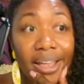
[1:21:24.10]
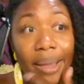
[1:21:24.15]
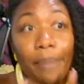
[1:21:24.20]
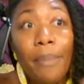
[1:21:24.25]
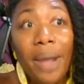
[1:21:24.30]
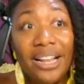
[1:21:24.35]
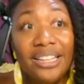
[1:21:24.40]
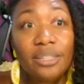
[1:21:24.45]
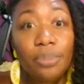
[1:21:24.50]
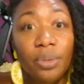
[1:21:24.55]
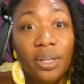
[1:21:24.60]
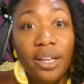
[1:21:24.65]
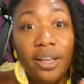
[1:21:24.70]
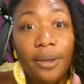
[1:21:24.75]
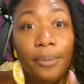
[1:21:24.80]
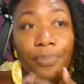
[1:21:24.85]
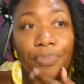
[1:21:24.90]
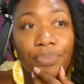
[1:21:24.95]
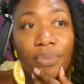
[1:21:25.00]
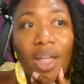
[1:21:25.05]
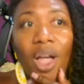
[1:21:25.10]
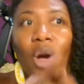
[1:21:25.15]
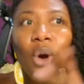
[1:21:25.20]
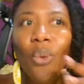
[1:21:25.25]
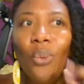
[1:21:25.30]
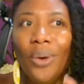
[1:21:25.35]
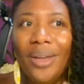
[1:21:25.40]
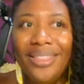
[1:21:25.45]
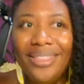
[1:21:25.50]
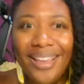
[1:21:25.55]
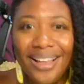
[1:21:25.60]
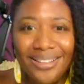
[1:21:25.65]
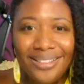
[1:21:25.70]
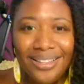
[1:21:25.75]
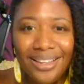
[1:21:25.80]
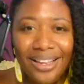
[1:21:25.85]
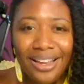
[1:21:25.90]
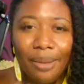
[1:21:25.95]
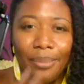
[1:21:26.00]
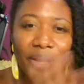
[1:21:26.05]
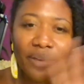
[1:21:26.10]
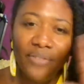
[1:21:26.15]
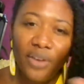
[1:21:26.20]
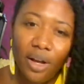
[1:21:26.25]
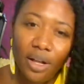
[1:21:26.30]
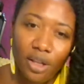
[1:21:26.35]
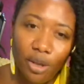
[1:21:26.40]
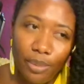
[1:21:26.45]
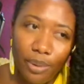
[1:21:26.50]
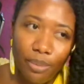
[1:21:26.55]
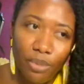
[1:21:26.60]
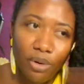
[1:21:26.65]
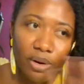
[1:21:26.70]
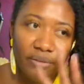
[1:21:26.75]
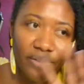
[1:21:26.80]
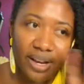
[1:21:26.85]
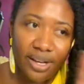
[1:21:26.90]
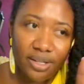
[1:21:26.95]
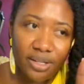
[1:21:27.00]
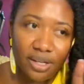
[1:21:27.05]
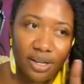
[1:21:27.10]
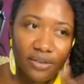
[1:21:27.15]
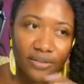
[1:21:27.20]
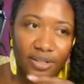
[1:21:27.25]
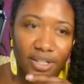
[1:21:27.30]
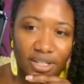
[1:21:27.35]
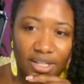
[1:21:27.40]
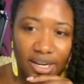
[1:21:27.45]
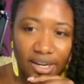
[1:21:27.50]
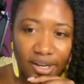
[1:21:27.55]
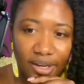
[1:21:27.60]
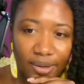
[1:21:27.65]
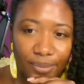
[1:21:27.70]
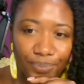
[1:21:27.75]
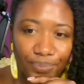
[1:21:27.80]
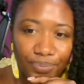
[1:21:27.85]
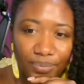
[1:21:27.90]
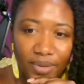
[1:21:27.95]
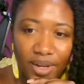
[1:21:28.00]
might split. With that said, I'm gonna give y'all a little bit more advanced stuff in a second.